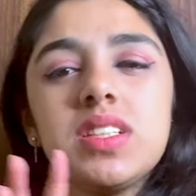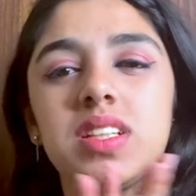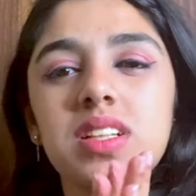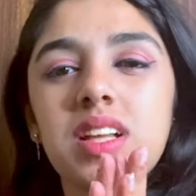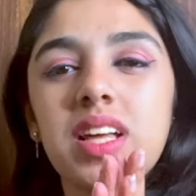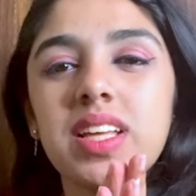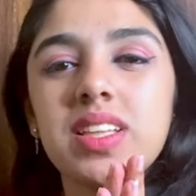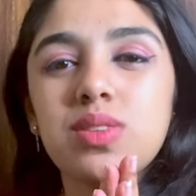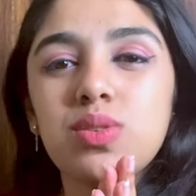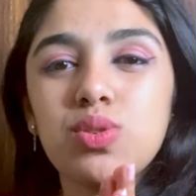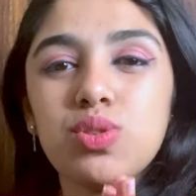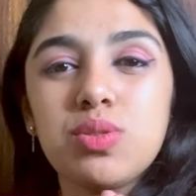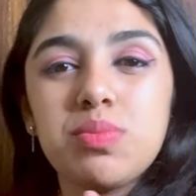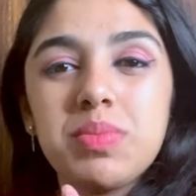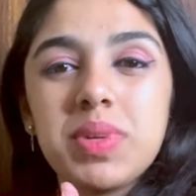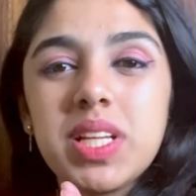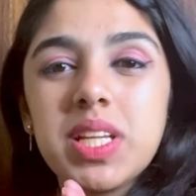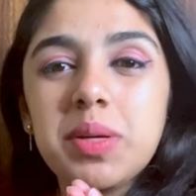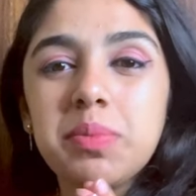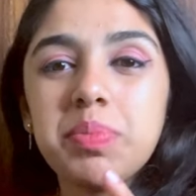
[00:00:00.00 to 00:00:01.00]
like those
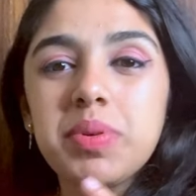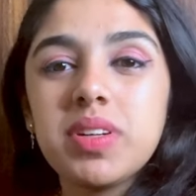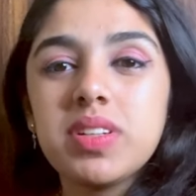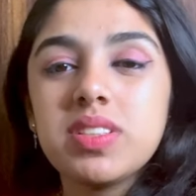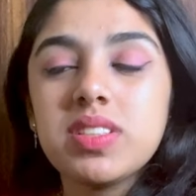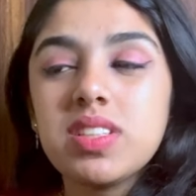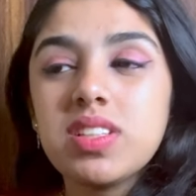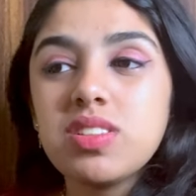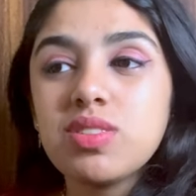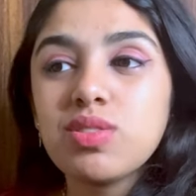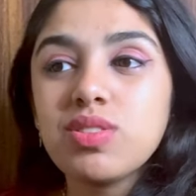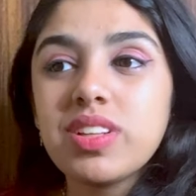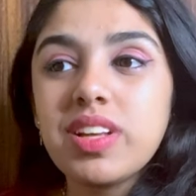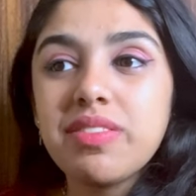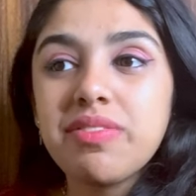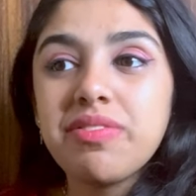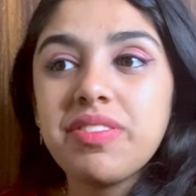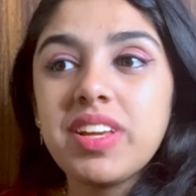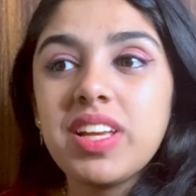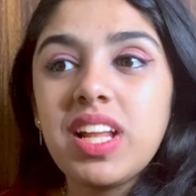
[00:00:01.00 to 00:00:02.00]
mini purses, because I
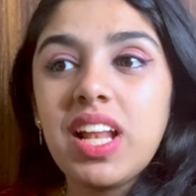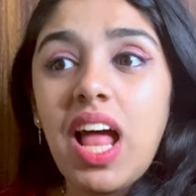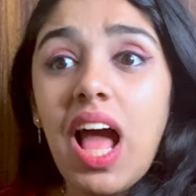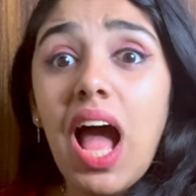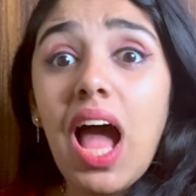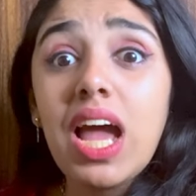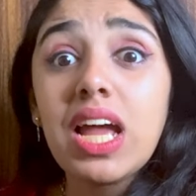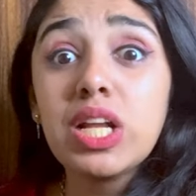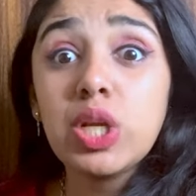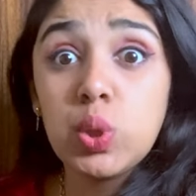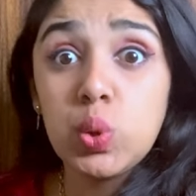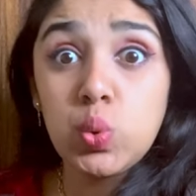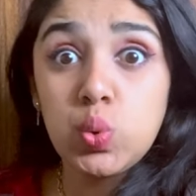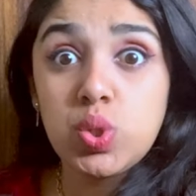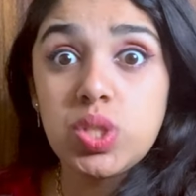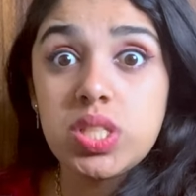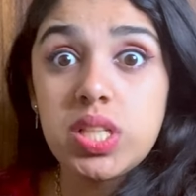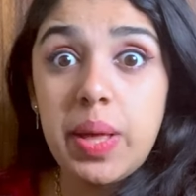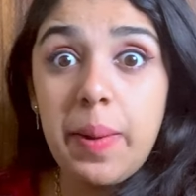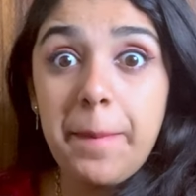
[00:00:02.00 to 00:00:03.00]
feel I
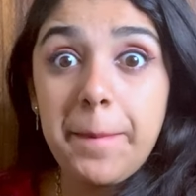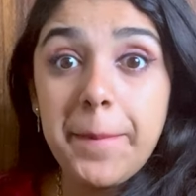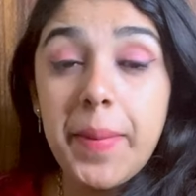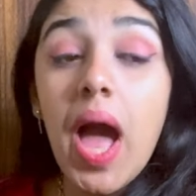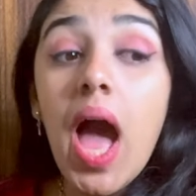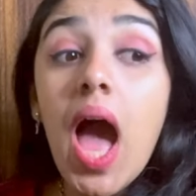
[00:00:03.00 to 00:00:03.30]
lose them.